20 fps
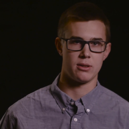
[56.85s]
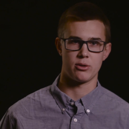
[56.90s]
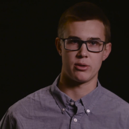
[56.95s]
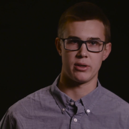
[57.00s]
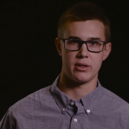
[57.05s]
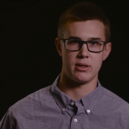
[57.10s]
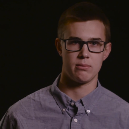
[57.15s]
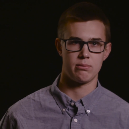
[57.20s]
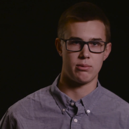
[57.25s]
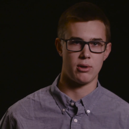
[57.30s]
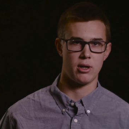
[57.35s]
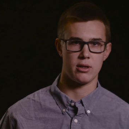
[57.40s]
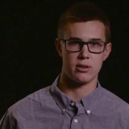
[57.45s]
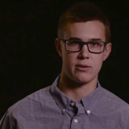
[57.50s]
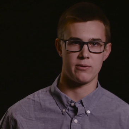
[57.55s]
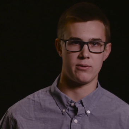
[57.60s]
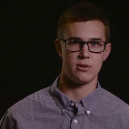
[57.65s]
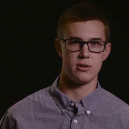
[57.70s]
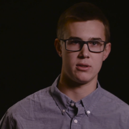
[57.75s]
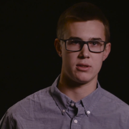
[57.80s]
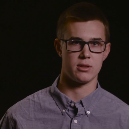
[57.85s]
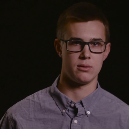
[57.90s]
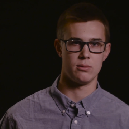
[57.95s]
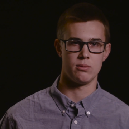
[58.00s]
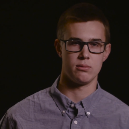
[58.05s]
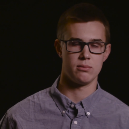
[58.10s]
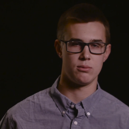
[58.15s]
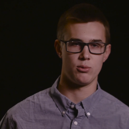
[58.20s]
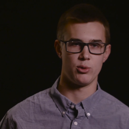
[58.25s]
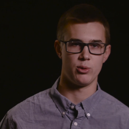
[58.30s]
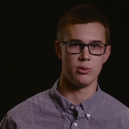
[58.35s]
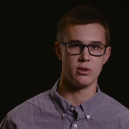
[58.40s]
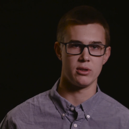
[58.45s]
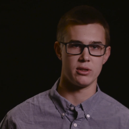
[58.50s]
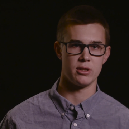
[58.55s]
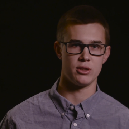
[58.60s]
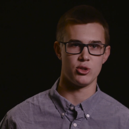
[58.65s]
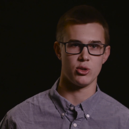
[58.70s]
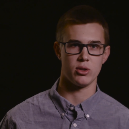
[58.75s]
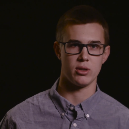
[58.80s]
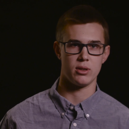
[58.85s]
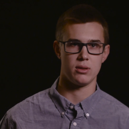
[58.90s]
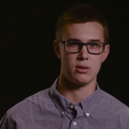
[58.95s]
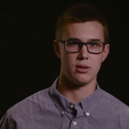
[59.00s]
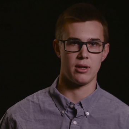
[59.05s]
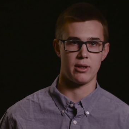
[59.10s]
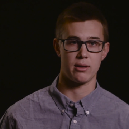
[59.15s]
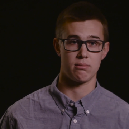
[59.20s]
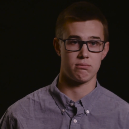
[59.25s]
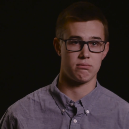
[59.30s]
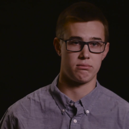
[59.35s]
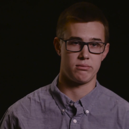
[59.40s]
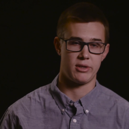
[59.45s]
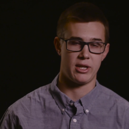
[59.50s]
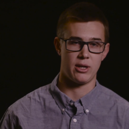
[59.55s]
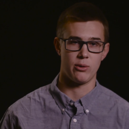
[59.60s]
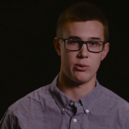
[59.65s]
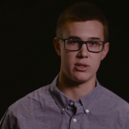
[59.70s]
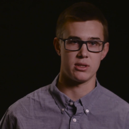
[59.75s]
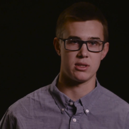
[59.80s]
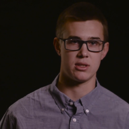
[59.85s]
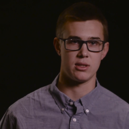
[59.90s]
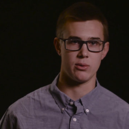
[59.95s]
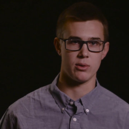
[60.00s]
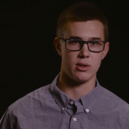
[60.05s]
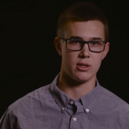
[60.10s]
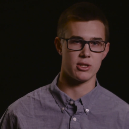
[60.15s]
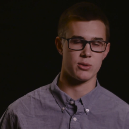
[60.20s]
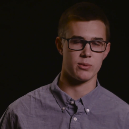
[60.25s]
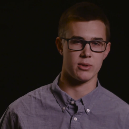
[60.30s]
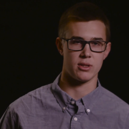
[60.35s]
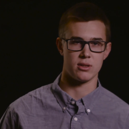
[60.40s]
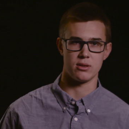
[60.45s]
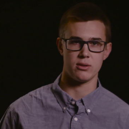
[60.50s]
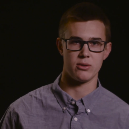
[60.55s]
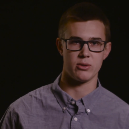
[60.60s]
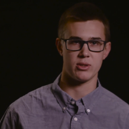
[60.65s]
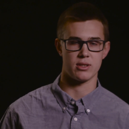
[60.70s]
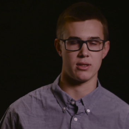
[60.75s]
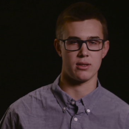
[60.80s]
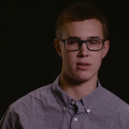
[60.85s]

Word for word: a great product for us, and we really enjoy it, and I can't wait to see what else we can do, because I